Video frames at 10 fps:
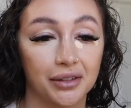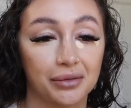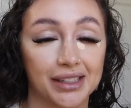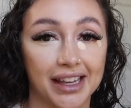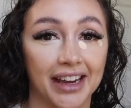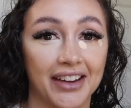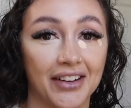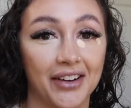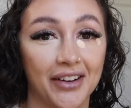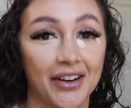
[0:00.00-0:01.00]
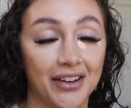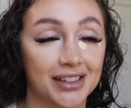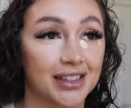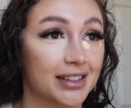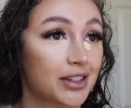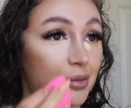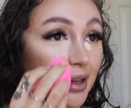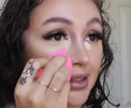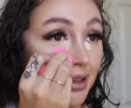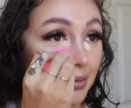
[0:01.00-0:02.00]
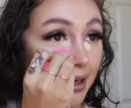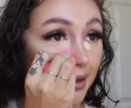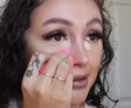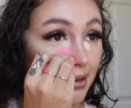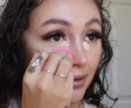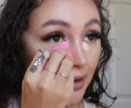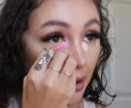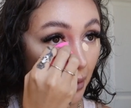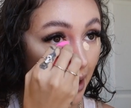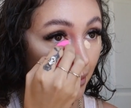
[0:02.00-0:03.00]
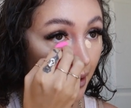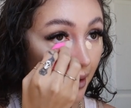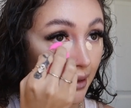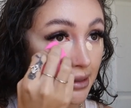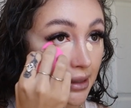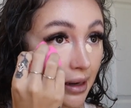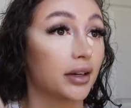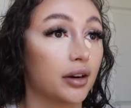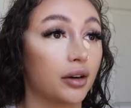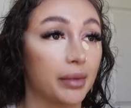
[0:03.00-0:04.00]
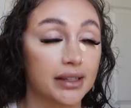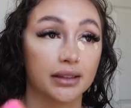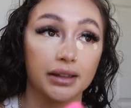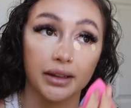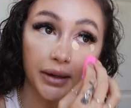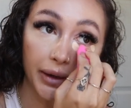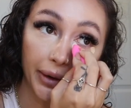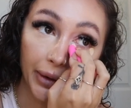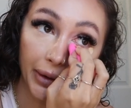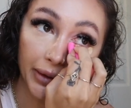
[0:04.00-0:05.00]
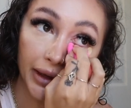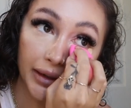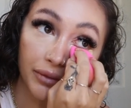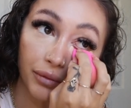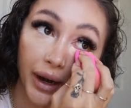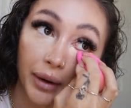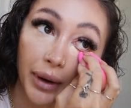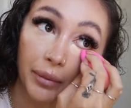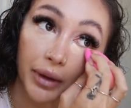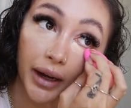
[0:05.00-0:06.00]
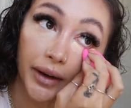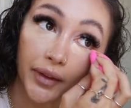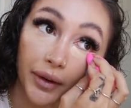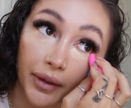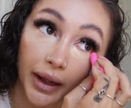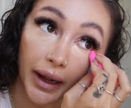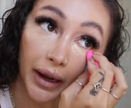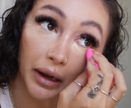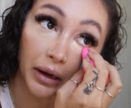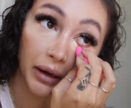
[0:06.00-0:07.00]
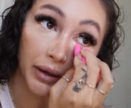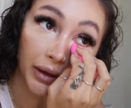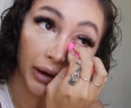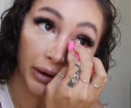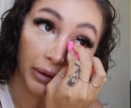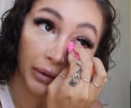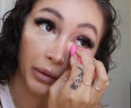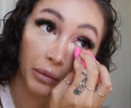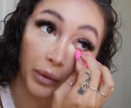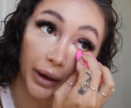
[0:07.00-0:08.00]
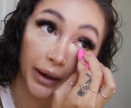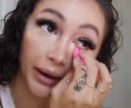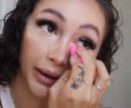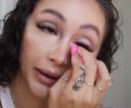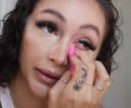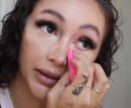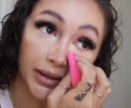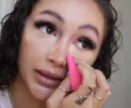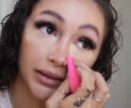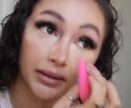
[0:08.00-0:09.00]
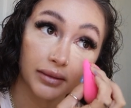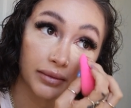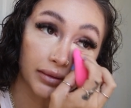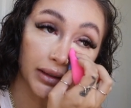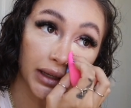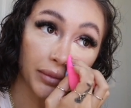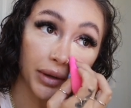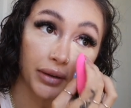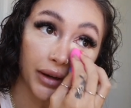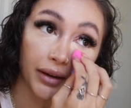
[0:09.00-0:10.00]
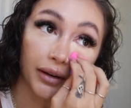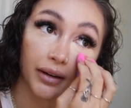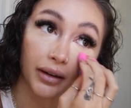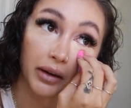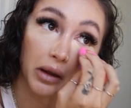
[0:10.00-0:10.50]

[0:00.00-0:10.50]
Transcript: was like honestly such a blessing because of like what happened next you know, basically they they ran my blood and they were like, you know, we're gonna just keep you here